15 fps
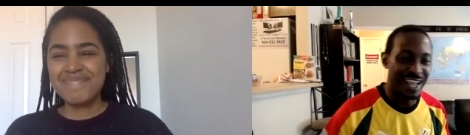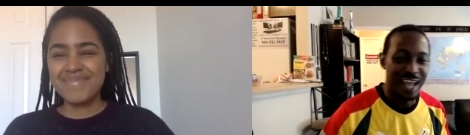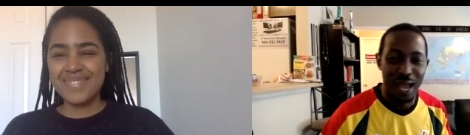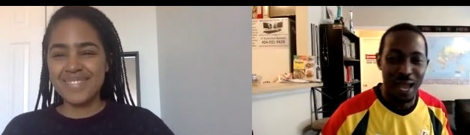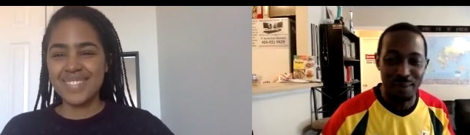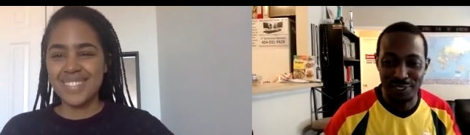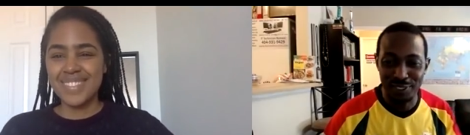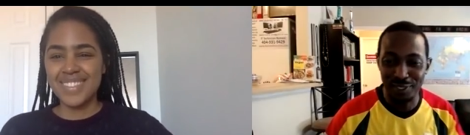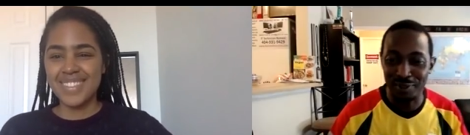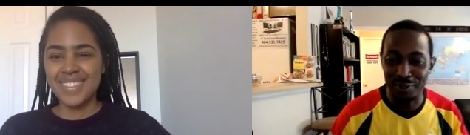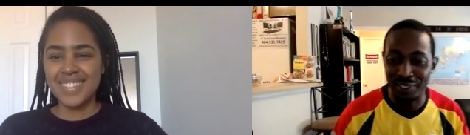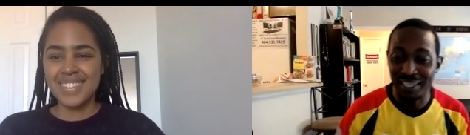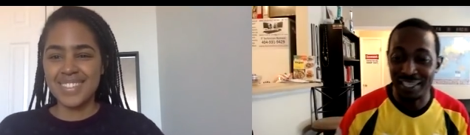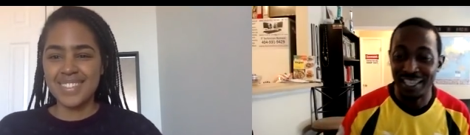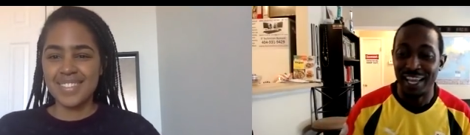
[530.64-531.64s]

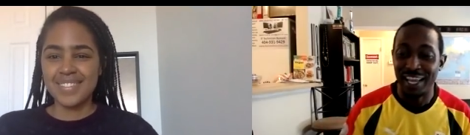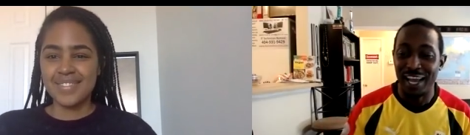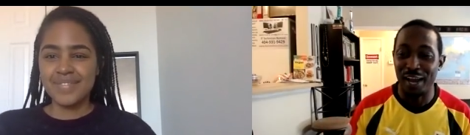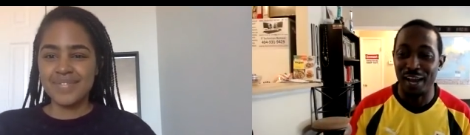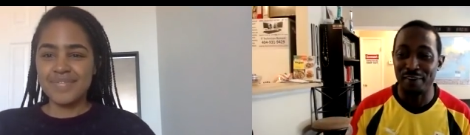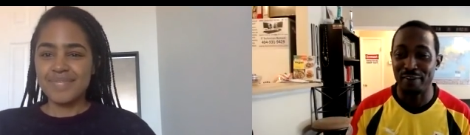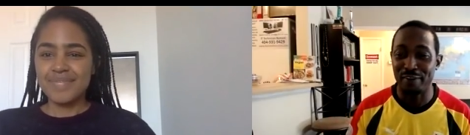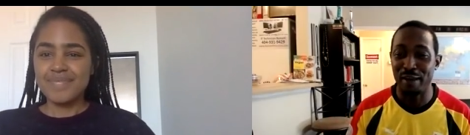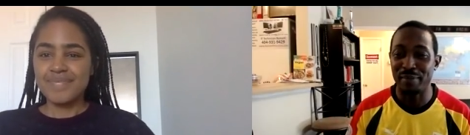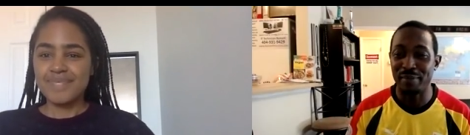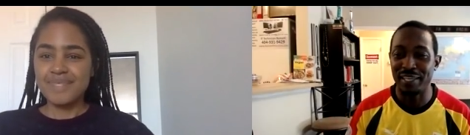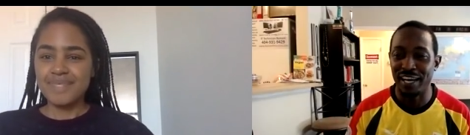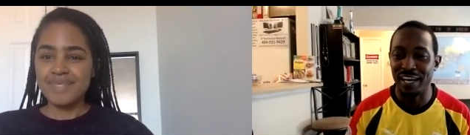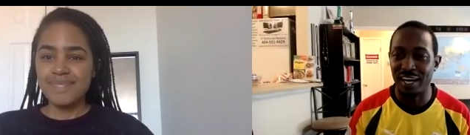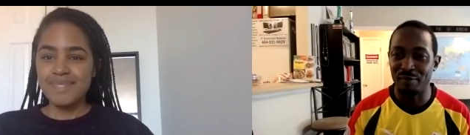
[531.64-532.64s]
Speaker 1: Absolutely. All right,
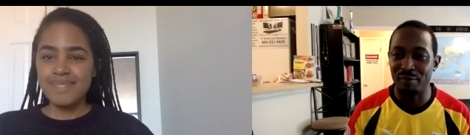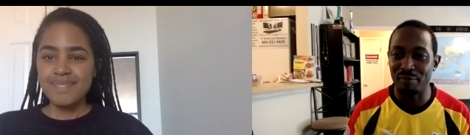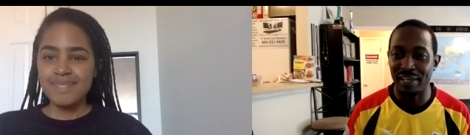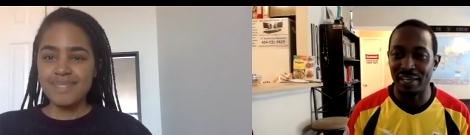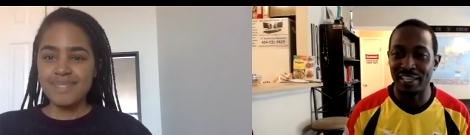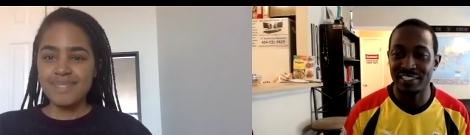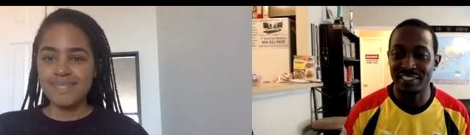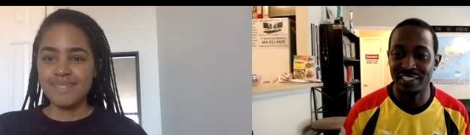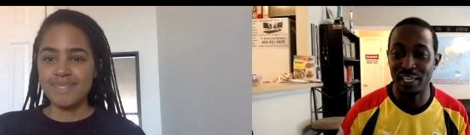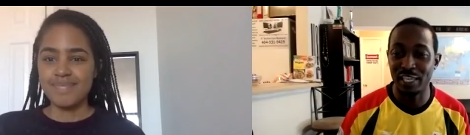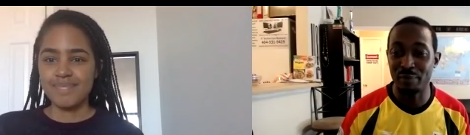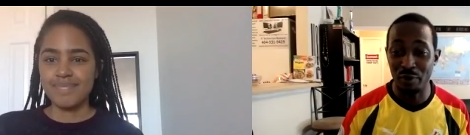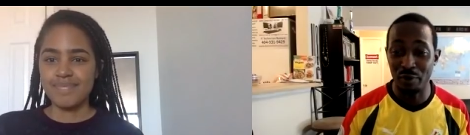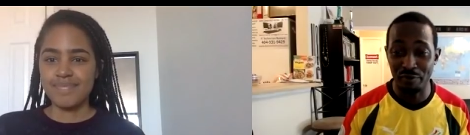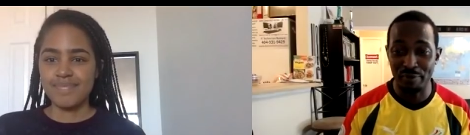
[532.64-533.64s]
family. Um, and to
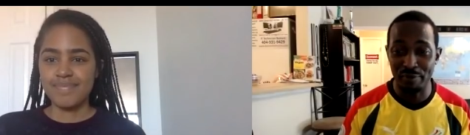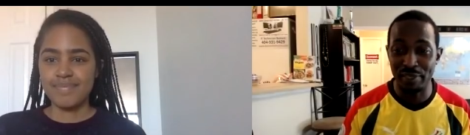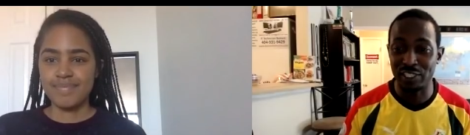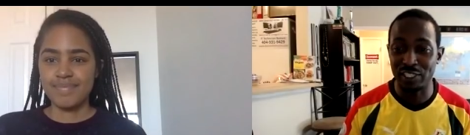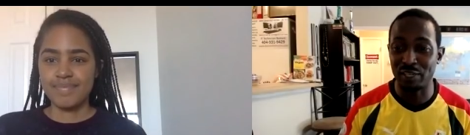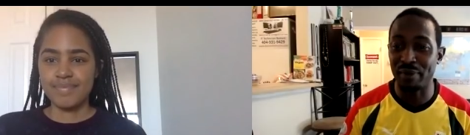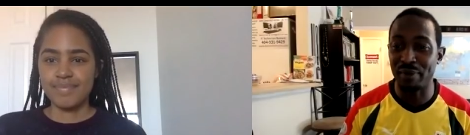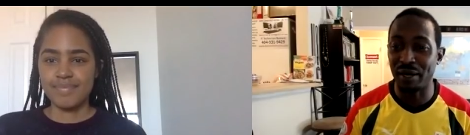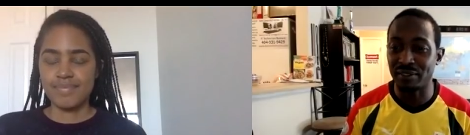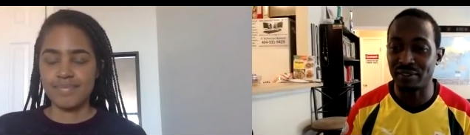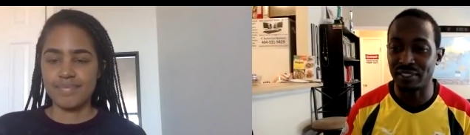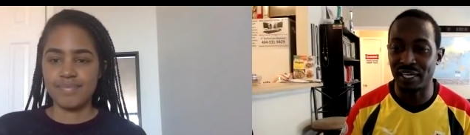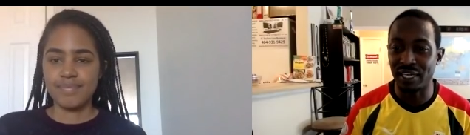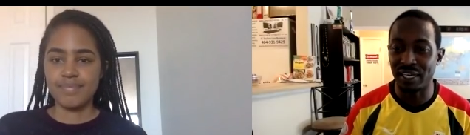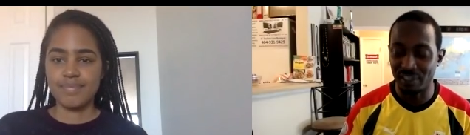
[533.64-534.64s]
get more information about
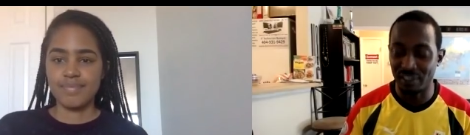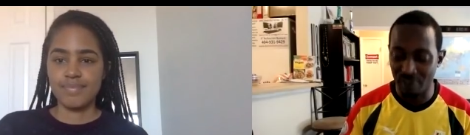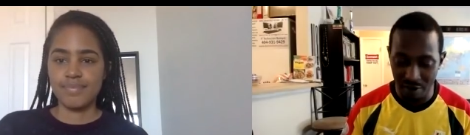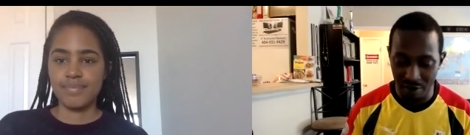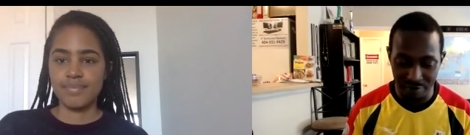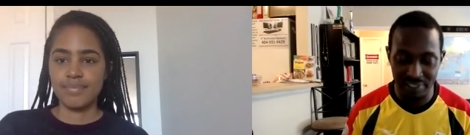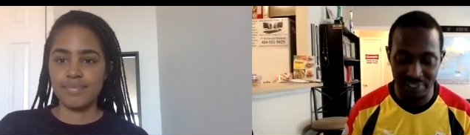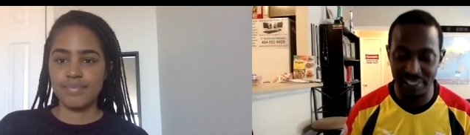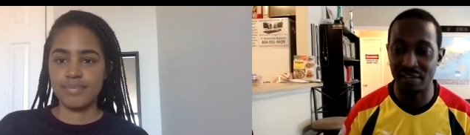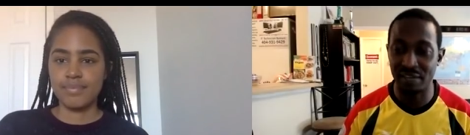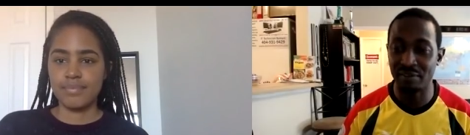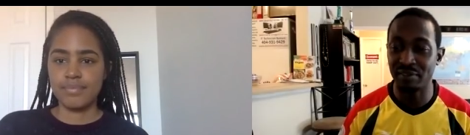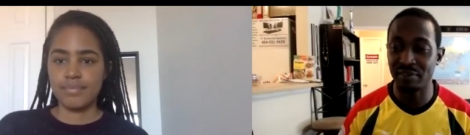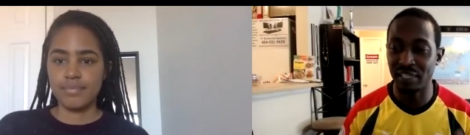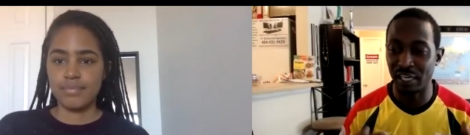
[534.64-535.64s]
uh, Garvey
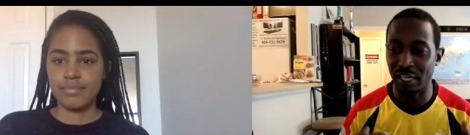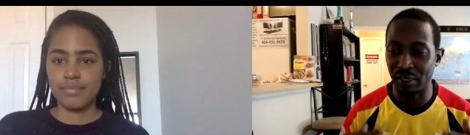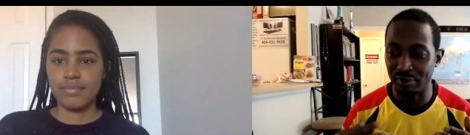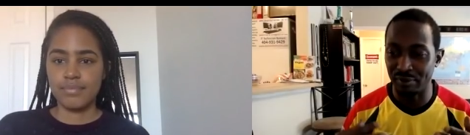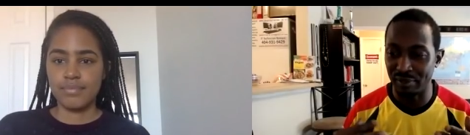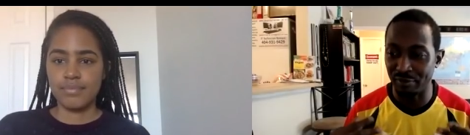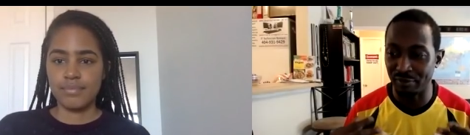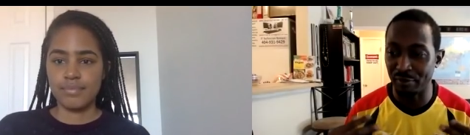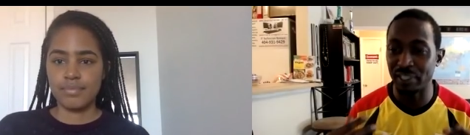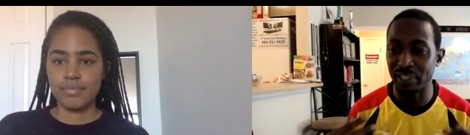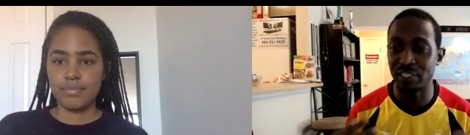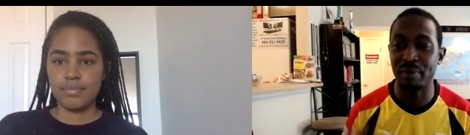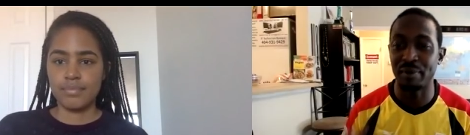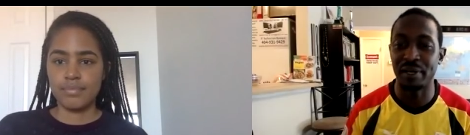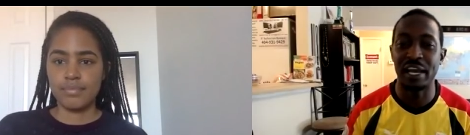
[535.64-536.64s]
Town, uh,
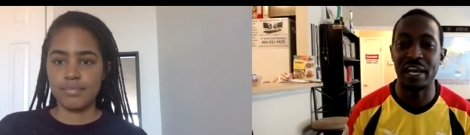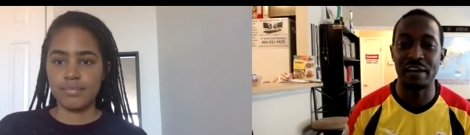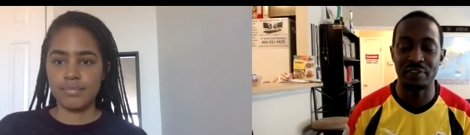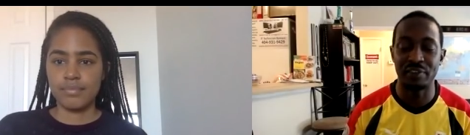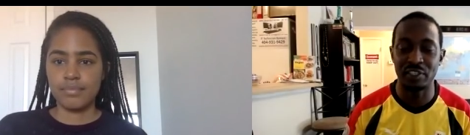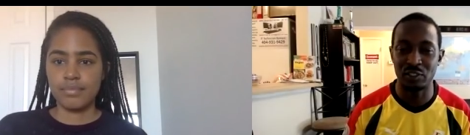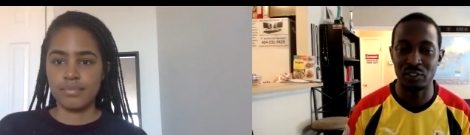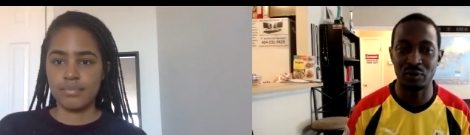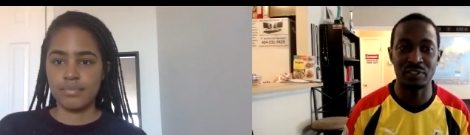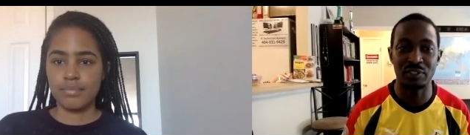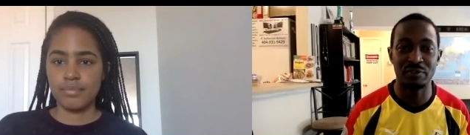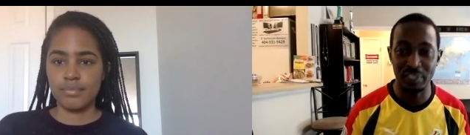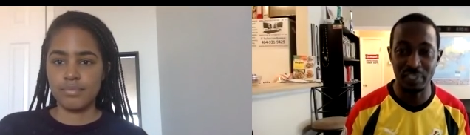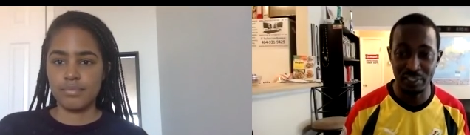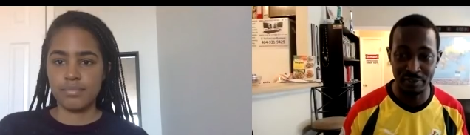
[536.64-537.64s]
information about our Africa
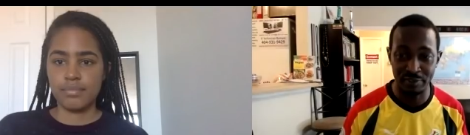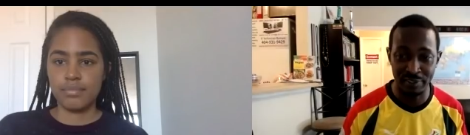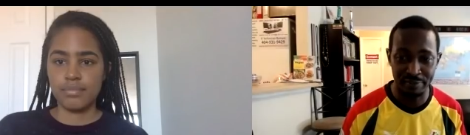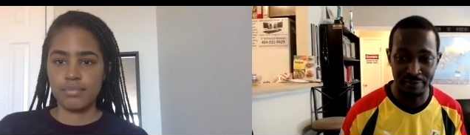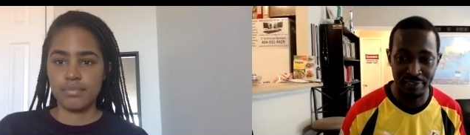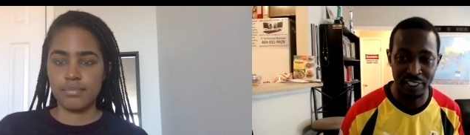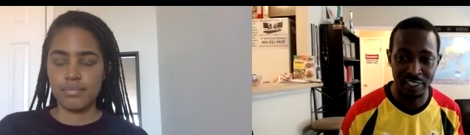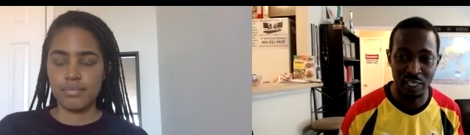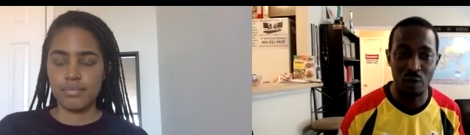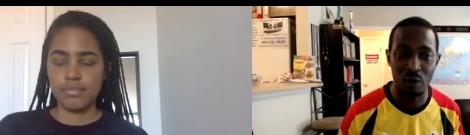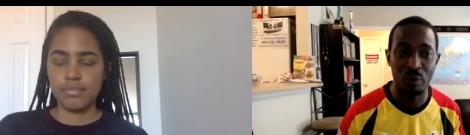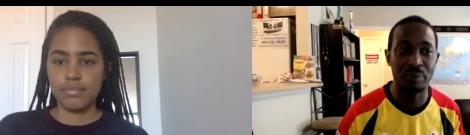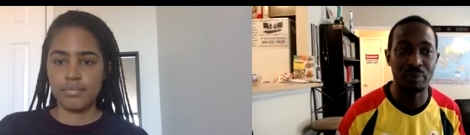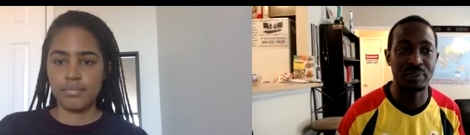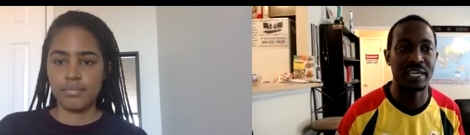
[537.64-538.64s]
tours, visit
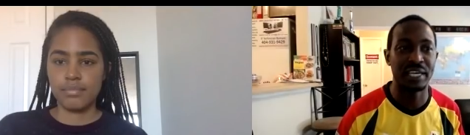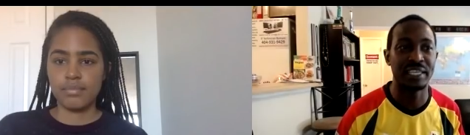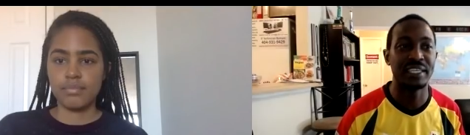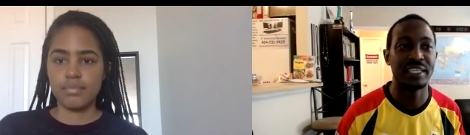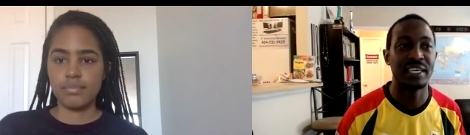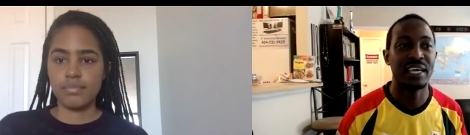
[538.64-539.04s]
our website,